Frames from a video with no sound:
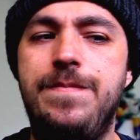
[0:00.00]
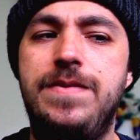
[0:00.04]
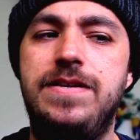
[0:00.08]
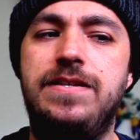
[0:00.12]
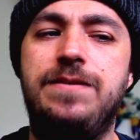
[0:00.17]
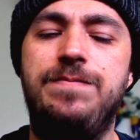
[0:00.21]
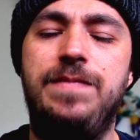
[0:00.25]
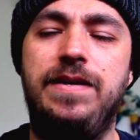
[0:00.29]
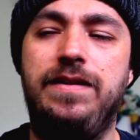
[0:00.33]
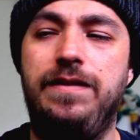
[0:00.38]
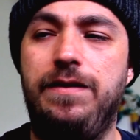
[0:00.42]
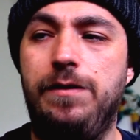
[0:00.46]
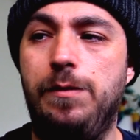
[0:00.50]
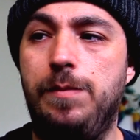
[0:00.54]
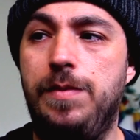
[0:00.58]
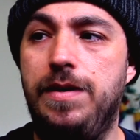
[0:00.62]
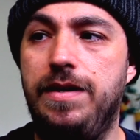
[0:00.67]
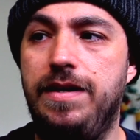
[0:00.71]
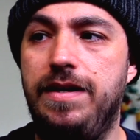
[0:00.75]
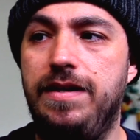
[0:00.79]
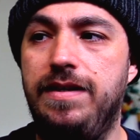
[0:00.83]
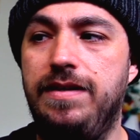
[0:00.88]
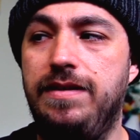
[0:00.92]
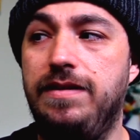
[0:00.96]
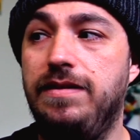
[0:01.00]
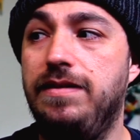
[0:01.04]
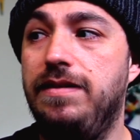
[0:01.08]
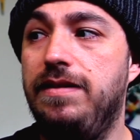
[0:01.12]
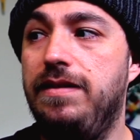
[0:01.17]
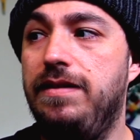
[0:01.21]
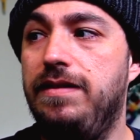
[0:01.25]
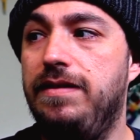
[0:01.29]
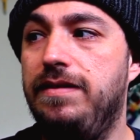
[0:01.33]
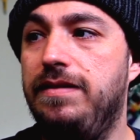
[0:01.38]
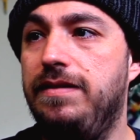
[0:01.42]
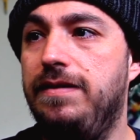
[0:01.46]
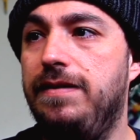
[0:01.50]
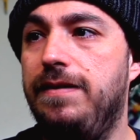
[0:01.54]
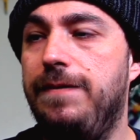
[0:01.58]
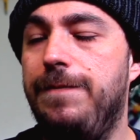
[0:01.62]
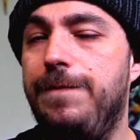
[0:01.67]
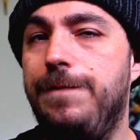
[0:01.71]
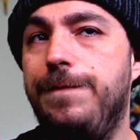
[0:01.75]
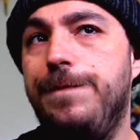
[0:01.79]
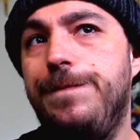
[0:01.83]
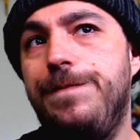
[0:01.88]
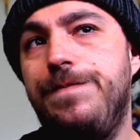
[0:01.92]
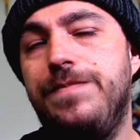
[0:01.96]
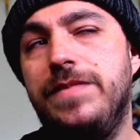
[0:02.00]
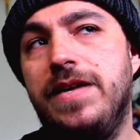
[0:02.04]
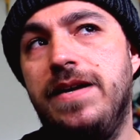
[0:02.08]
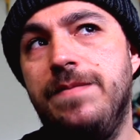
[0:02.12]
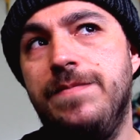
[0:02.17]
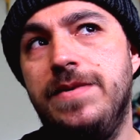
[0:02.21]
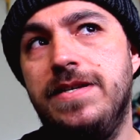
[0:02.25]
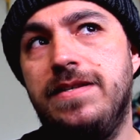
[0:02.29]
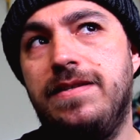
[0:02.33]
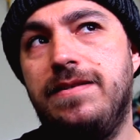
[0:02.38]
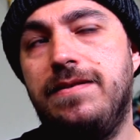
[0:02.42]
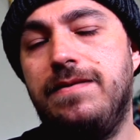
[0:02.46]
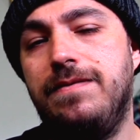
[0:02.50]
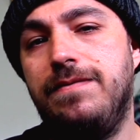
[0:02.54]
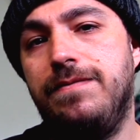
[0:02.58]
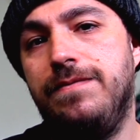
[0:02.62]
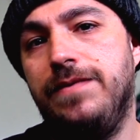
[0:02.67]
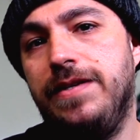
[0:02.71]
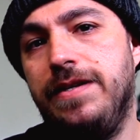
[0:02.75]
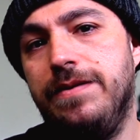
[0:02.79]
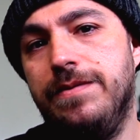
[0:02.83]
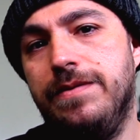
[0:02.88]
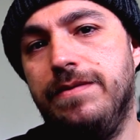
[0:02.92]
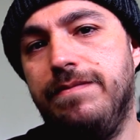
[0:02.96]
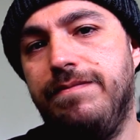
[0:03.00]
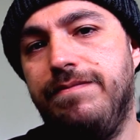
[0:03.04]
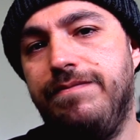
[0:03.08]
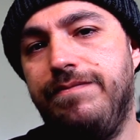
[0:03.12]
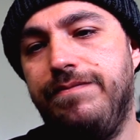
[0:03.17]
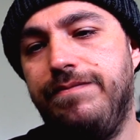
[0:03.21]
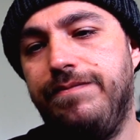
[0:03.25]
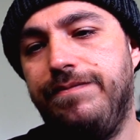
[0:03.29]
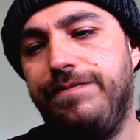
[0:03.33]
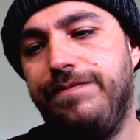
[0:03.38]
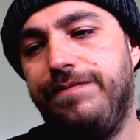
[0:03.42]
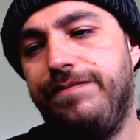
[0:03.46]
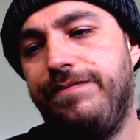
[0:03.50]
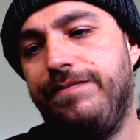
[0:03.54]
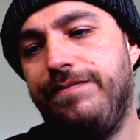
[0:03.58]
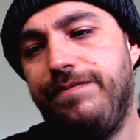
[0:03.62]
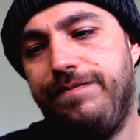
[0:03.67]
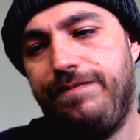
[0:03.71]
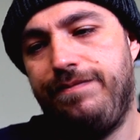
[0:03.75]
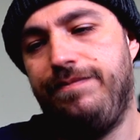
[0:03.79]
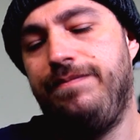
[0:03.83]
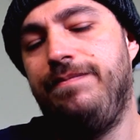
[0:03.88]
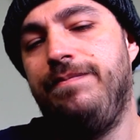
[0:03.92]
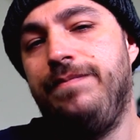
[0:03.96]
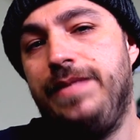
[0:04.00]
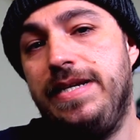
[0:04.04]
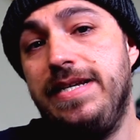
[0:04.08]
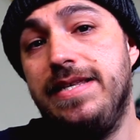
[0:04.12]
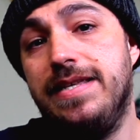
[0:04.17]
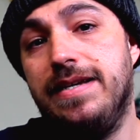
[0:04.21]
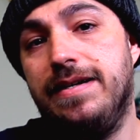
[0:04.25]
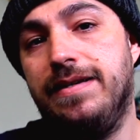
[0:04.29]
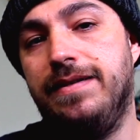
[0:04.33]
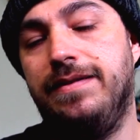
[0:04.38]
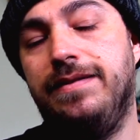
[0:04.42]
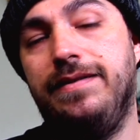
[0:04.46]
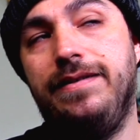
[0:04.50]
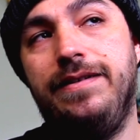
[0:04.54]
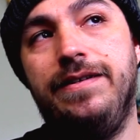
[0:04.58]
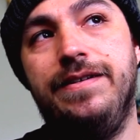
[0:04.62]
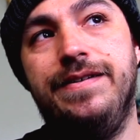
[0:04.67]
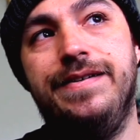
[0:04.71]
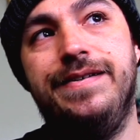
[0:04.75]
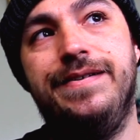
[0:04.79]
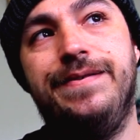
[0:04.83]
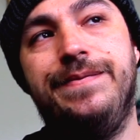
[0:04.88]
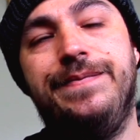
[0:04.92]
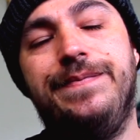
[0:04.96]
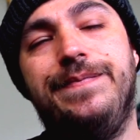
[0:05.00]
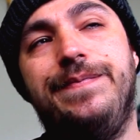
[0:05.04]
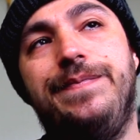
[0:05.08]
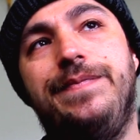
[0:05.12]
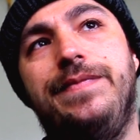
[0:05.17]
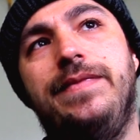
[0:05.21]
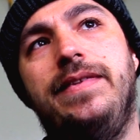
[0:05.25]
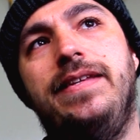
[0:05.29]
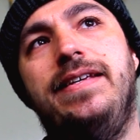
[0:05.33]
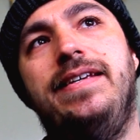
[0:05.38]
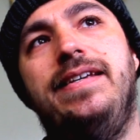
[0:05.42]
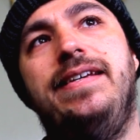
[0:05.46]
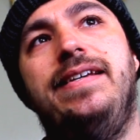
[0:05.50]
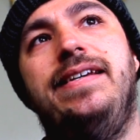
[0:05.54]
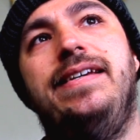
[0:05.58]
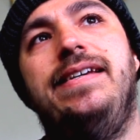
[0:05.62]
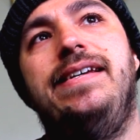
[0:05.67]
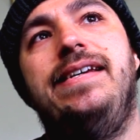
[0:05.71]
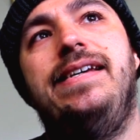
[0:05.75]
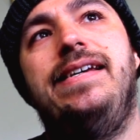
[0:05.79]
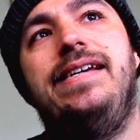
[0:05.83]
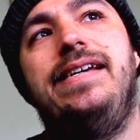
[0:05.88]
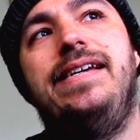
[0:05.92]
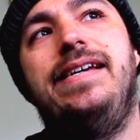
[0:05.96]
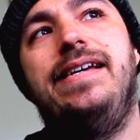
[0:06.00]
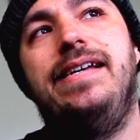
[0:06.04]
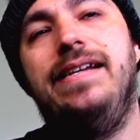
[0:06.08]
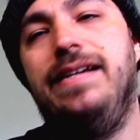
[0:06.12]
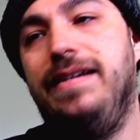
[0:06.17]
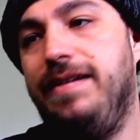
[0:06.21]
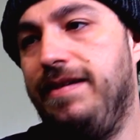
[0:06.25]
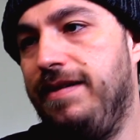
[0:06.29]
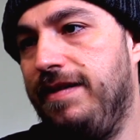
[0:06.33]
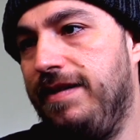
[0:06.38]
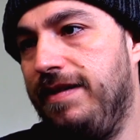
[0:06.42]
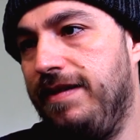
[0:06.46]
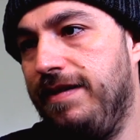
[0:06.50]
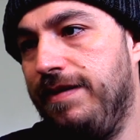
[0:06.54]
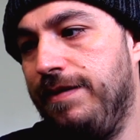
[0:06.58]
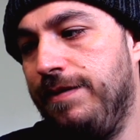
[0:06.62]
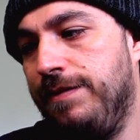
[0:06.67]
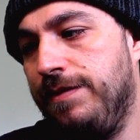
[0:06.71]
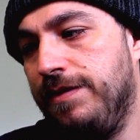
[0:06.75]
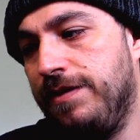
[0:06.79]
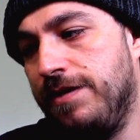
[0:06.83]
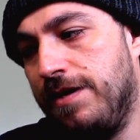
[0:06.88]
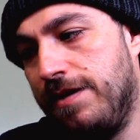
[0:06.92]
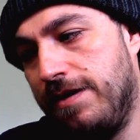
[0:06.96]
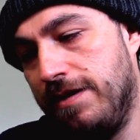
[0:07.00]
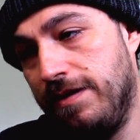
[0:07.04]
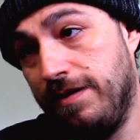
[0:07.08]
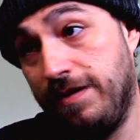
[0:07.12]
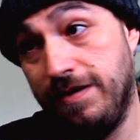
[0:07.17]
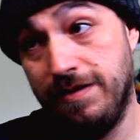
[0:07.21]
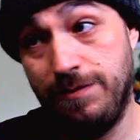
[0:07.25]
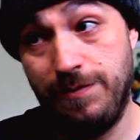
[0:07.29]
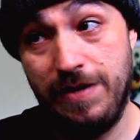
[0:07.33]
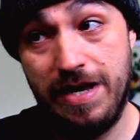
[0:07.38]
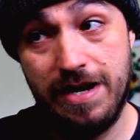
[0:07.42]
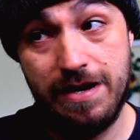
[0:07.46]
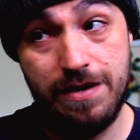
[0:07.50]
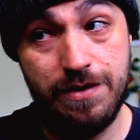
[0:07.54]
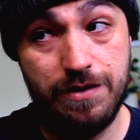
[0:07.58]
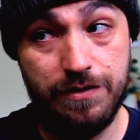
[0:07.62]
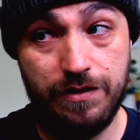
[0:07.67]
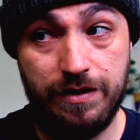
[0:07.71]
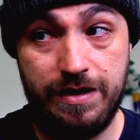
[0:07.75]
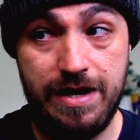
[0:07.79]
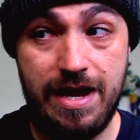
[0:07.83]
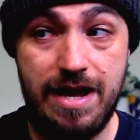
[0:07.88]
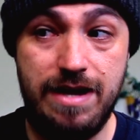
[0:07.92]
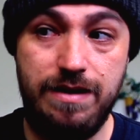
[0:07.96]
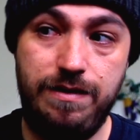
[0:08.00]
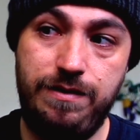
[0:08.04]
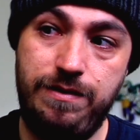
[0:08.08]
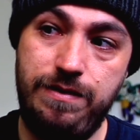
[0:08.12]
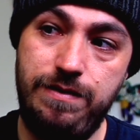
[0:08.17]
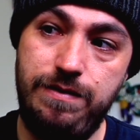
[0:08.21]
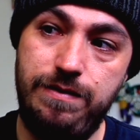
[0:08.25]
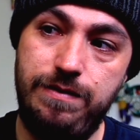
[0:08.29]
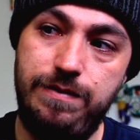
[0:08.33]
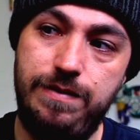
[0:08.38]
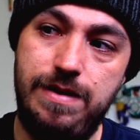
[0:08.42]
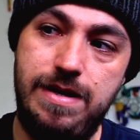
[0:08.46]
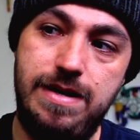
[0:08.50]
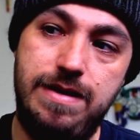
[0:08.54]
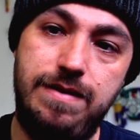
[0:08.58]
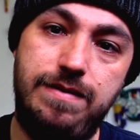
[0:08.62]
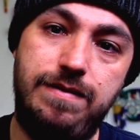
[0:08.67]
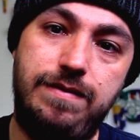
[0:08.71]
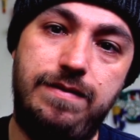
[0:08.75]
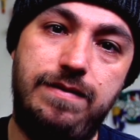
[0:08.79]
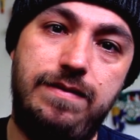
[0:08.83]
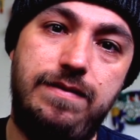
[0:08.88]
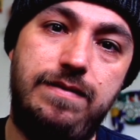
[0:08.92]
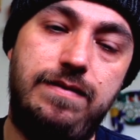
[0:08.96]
miss my little buddy. I miss when you would be there, you know? And it was hard because we had another cat too, and